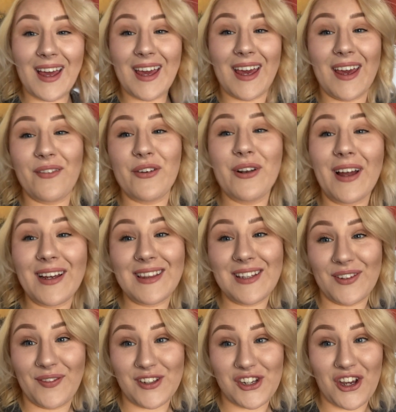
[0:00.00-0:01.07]
If you like
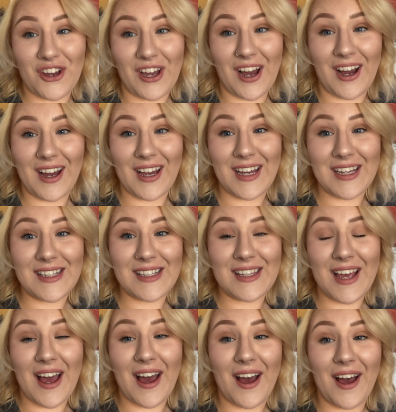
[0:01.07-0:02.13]
this video, guys,
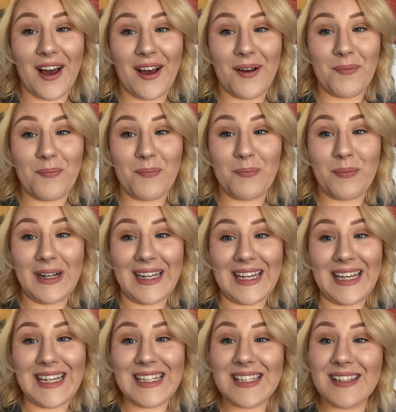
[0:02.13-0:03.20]

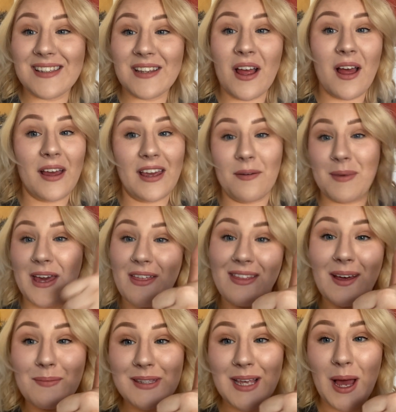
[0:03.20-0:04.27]
please give me a
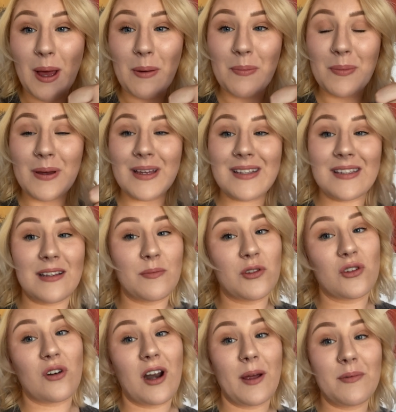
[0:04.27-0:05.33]
thumbs up,
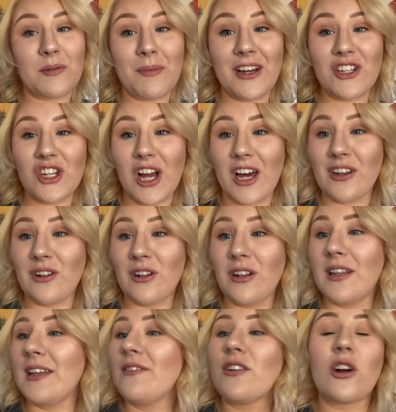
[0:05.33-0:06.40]
subscribe to my channel,
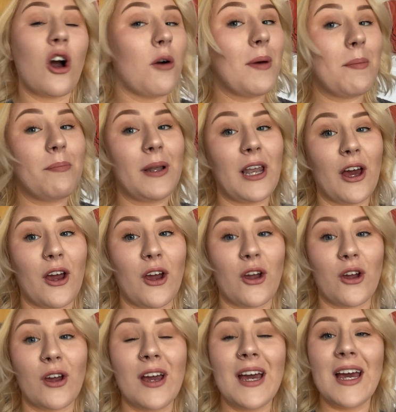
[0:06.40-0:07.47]
leave a comment
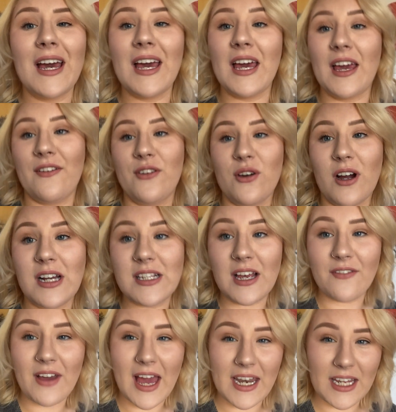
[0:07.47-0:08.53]
below. If you guys
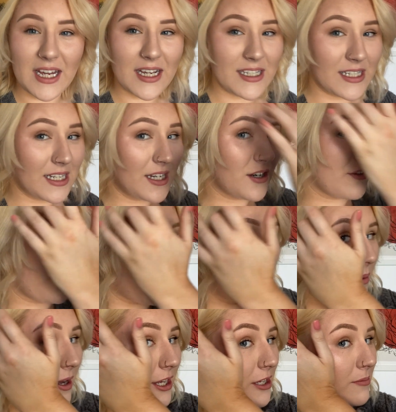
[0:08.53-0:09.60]
have any idea of
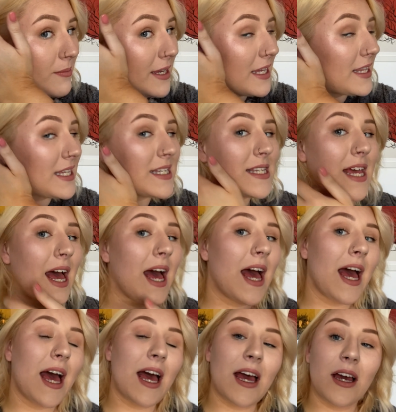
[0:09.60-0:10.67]
how I could make this
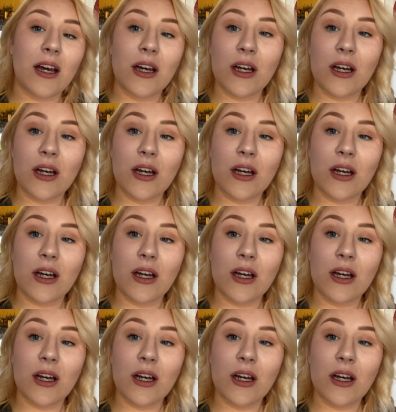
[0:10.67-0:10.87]
hair